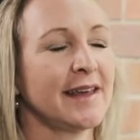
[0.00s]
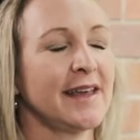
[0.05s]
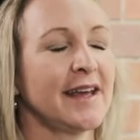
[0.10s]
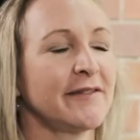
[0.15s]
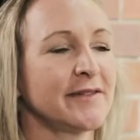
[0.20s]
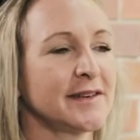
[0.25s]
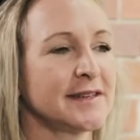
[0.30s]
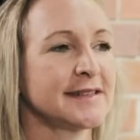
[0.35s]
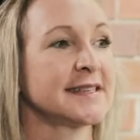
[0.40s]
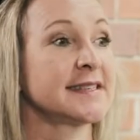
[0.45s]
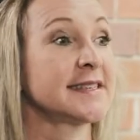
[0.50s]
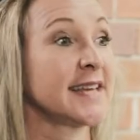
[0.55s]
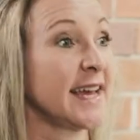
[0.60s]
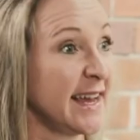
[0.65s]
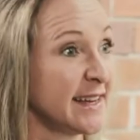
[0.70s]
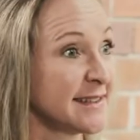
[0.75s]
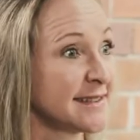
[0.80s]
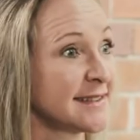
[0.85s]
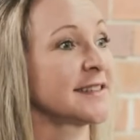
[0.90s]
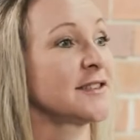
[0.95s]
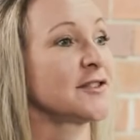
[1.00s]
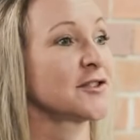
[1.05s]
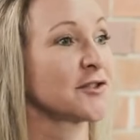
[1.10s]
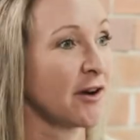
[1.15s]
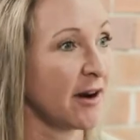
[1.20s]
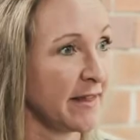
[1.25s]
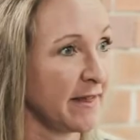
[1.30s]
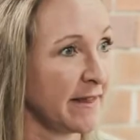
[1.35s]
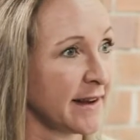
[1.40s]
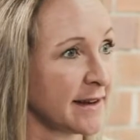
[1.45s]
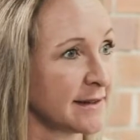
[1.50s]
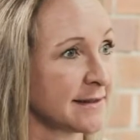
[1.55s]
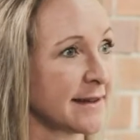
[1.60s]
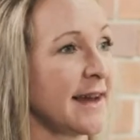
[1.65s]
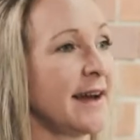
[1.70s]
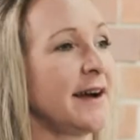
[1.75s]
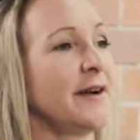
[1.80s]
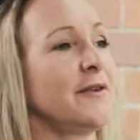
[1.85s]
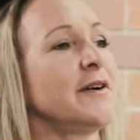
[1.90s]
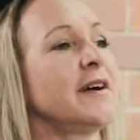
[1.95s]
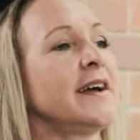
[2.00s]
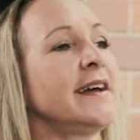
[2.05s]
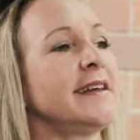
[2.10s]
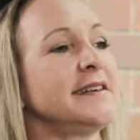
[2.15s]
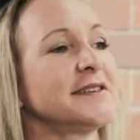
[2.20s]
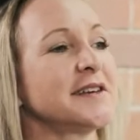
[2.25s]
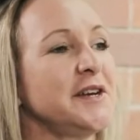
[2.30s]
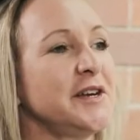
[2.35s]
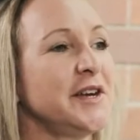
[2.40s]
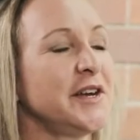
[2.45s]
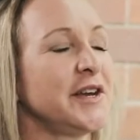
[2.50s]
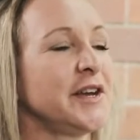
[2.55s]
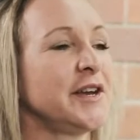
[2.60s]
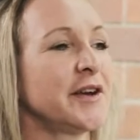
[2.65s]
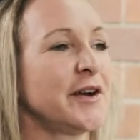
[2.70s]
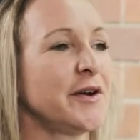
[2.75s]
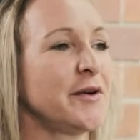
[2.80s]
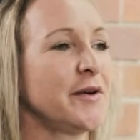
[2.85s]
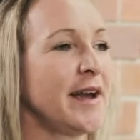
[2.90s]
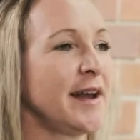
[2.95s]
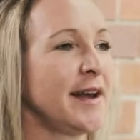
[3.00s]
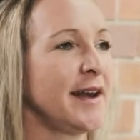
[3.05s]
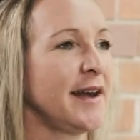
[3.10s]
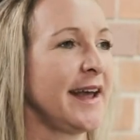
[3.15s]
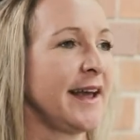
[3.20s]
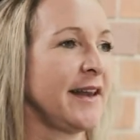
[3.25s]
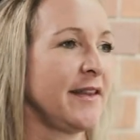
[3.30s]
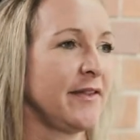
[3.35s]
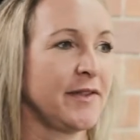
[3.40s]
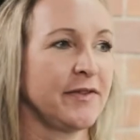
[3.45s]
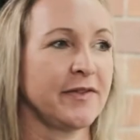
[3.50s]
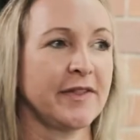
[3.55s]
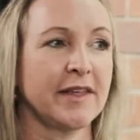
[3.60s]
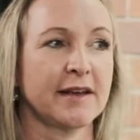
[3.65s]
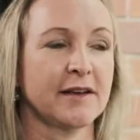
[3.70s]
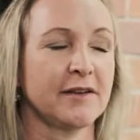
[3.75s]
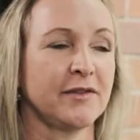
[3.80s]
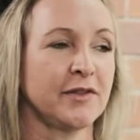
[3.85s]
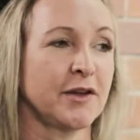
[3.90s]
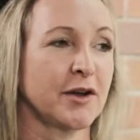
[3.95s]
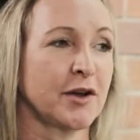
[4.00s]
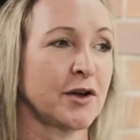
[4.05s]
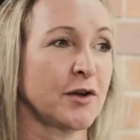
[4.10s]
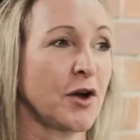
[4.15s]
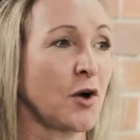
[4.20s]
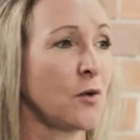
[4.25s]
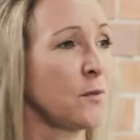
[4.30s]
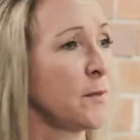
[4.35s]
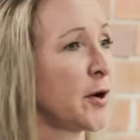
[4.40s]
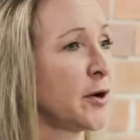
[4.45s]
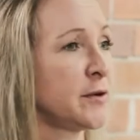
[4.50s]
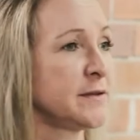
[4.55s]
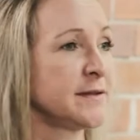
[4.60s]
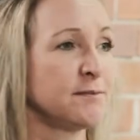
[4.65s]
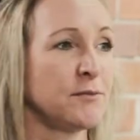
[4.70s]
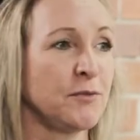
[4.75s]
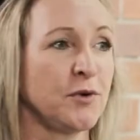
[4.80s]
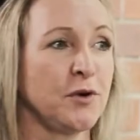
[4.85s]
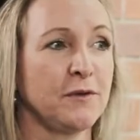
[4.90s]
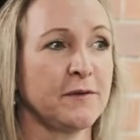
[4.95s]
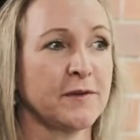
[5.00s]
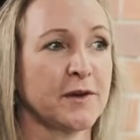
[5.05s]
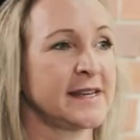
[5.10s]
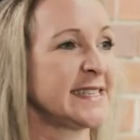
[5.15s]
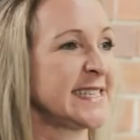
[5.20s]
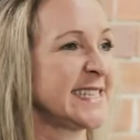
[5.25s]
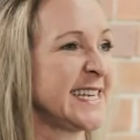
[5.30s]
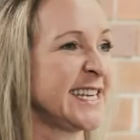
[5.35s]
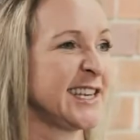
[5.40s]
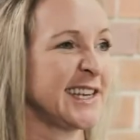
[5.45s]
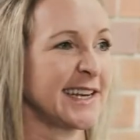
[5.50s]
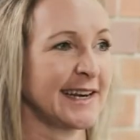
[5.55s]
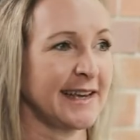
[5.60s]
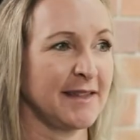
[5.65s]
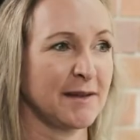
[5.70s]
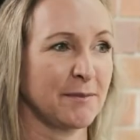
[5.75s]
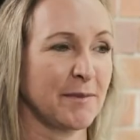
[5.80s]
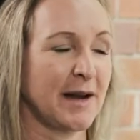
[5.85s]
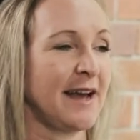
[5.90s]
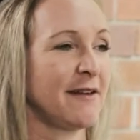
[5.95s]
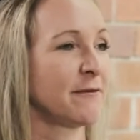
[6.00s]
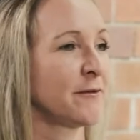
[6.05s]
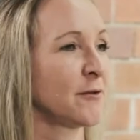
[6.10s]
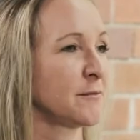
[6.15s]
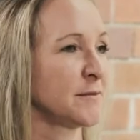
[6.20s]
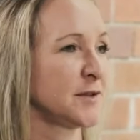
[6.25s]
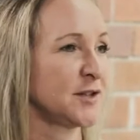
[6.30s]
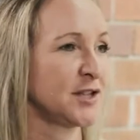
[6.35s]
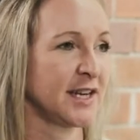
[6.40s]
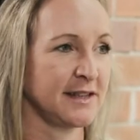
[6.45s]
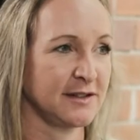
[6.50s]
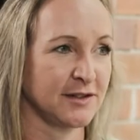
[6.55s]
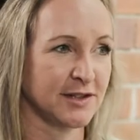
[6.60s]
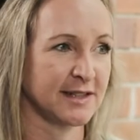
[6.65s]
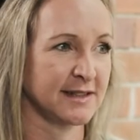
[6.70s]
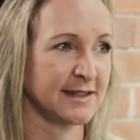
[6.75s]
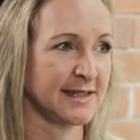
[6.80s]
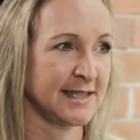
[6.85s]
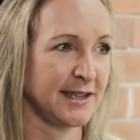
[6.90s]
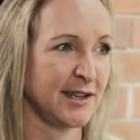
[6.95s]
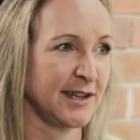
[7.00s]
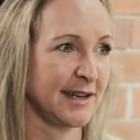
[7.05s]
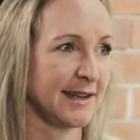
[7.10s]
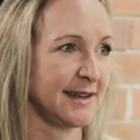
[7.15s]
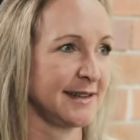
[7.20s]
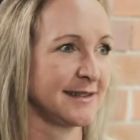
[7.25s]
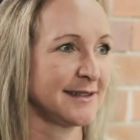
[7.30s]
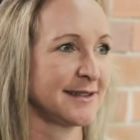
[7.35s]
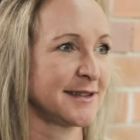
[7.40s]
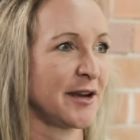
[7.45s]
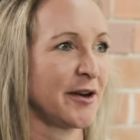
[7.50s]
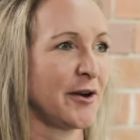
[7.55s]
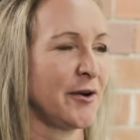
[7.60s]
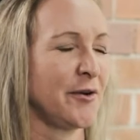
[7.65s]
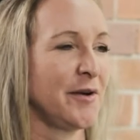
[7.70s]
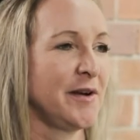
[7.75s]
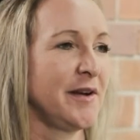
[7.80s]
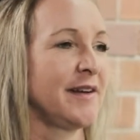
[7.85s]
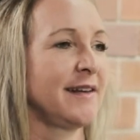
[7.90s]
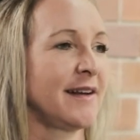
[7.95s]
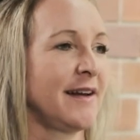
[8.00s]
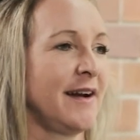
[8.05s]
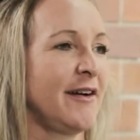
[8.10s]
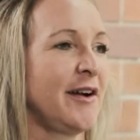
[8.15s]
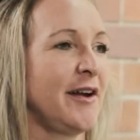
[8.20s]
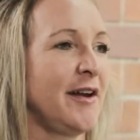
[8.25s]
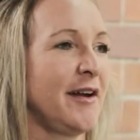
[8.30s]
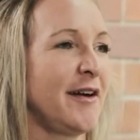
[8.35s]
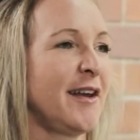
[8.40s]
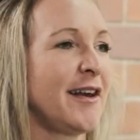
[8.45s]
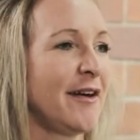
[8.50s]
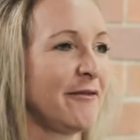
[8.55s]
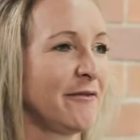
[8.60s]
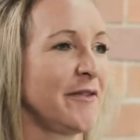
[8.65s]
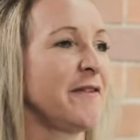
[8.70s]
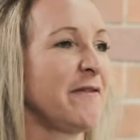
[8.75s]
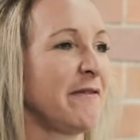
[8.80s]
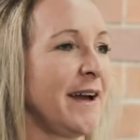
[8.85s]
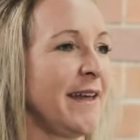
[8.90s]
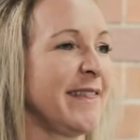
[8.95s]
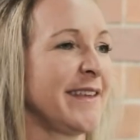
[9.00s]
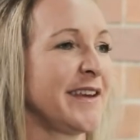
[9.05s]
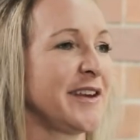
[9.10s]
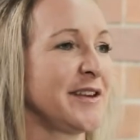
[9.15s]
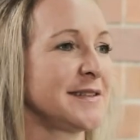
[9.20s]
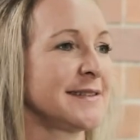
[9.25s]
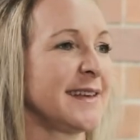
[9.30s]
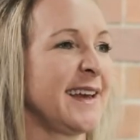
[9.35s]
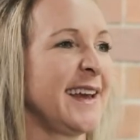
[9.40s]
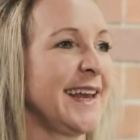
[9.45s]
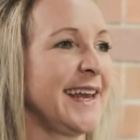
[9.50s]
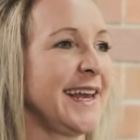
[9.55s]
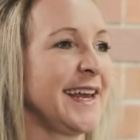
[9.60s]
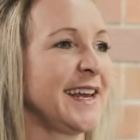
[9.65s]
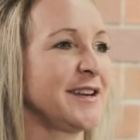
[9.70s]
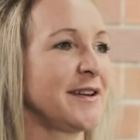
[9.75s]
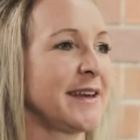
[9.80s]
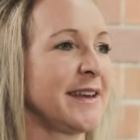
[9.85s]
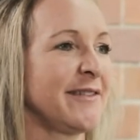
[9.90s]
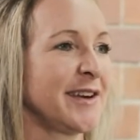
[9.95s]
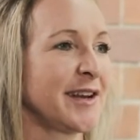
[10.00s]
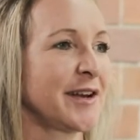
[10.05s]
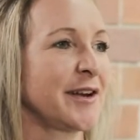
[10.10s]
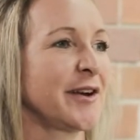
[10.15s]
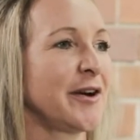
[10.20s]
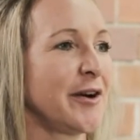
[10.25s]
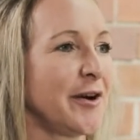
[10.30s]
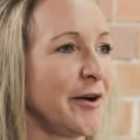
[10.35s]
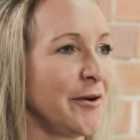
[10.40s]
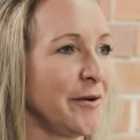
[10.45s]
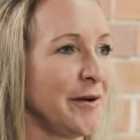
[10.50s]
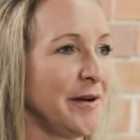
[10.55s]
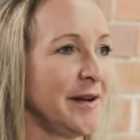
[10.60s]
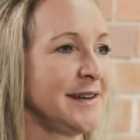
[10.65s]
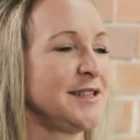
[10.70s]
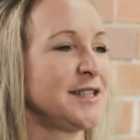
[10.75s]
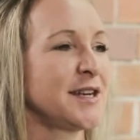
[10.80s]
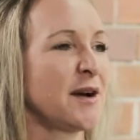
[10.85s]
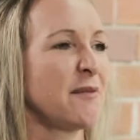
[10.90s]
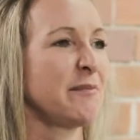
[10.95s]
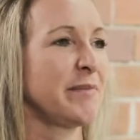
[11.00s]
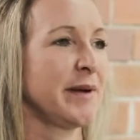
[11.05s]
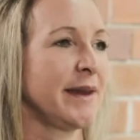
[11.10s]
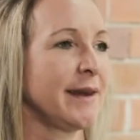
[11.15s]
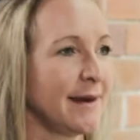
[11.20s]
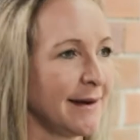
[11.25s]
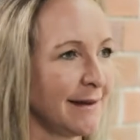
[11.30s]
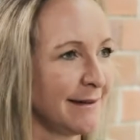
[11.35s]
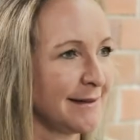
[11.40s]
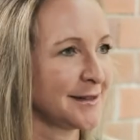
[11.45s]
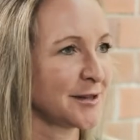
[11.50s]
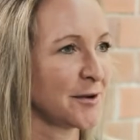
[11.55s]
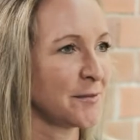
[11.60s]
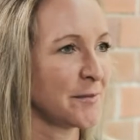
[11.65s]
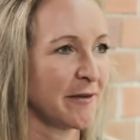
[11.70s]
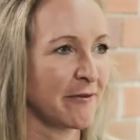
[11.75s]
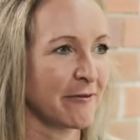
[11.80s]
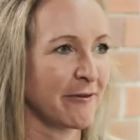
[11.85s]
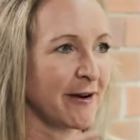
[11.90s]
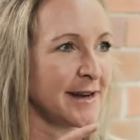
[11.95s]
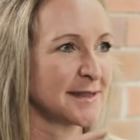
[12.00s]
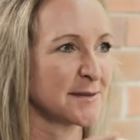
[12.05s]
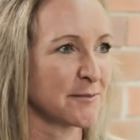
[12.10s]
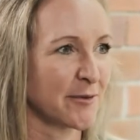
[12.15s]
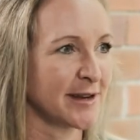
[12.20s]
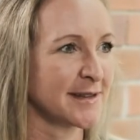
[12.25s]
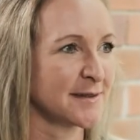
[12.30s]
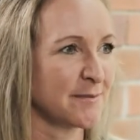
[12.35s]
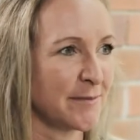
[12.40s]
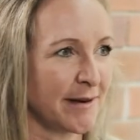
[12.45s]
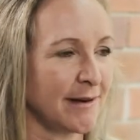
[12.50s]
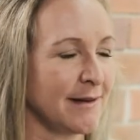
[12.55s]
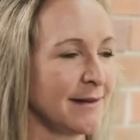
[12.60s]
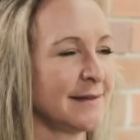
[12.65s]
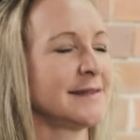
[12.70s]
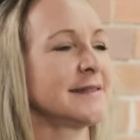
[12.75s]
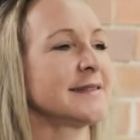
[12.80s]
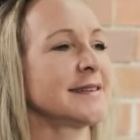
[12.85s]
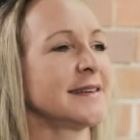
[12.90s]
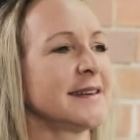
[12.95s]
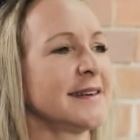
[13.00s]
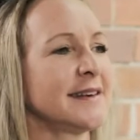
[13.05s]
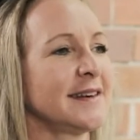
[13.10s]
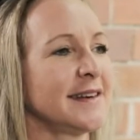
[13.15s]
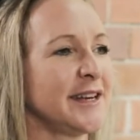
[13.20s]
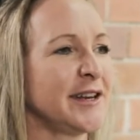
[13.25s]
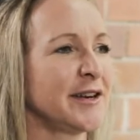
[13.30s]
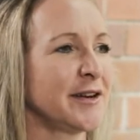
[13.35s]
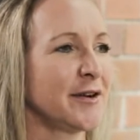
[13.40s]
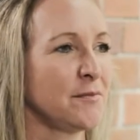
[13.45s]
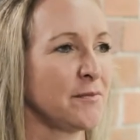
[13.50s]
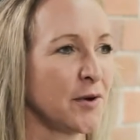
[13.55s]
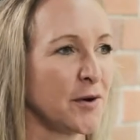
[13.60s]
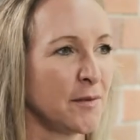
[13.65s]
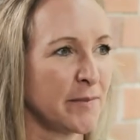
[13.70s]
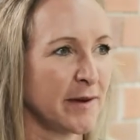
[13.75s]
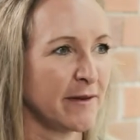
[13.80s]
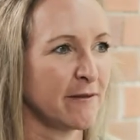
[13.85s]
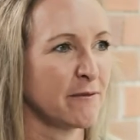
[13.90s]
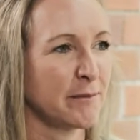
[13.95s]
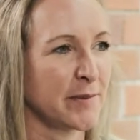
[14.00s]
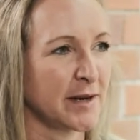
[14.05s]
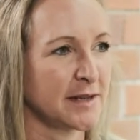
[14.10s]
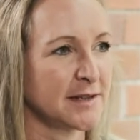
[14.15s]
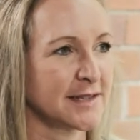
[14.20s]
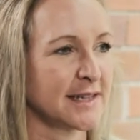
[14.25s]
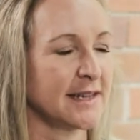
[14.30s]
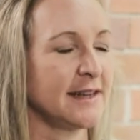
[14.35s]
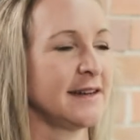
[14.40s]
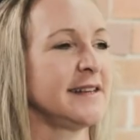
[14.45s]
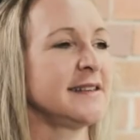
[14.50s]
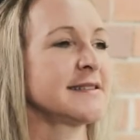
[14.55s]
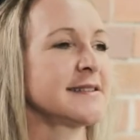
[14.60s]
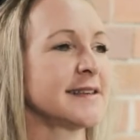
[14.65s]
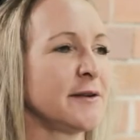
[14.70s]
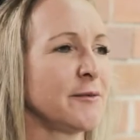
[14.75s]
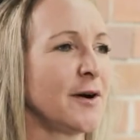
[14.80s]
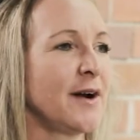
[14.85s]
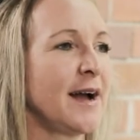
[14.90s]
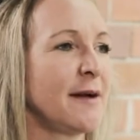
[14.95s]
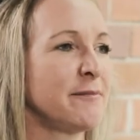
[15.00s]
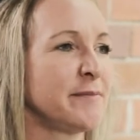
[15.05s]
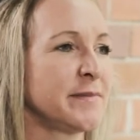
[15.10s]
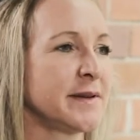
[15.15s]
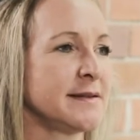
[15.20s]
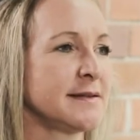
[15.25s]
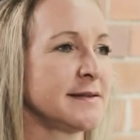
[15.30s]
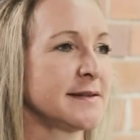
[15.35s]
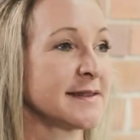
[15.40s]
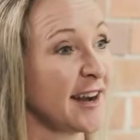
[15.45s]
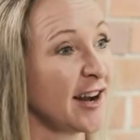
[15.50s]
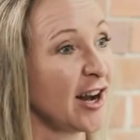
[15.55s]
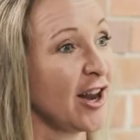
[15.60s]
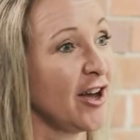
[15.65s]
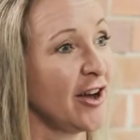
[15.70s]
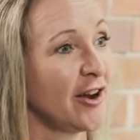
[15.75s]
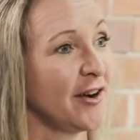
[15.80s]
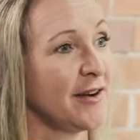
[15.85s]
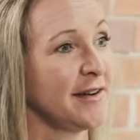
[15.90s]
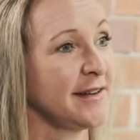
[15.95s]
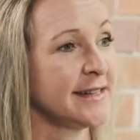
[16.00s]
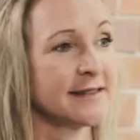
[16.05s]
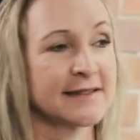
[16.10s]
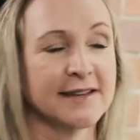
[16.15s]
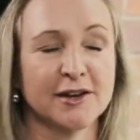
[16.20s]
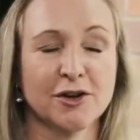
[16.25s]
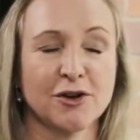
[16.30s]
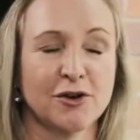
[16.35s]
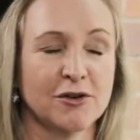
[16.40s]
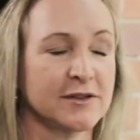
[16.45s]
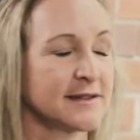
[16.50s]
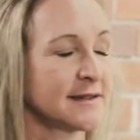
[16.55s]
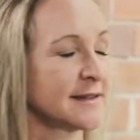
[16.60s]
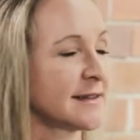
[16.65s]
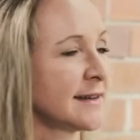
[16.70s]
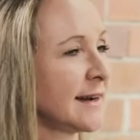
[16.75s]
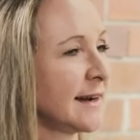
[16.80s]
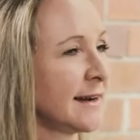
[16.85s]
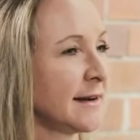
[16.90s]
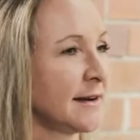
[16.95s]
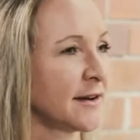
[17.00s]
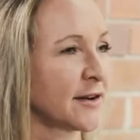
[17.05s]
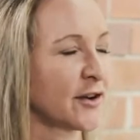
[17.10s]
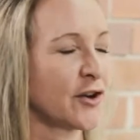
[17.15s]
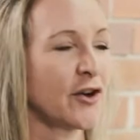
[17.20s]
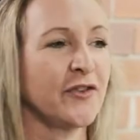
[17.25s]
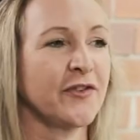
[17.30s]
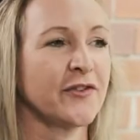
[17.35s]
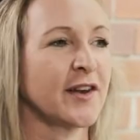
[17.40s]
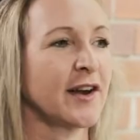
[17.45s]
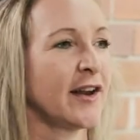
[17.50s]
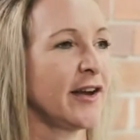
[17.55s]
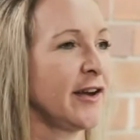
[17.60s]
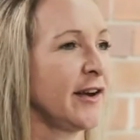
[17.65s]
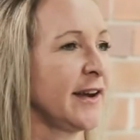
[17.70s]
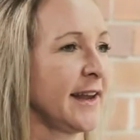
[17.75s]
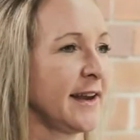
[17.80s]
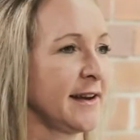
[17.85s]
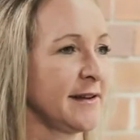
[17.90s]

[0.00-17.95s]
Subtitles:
having to test and try things out, and you know, and the goalposts move continually, the platforms change continually. Sure. So I love the fact that you're saying, give it a go, jump in, don't be afraid to press buttons, and you know, put a bit of budget and see what happens and learn. It's a constant learning.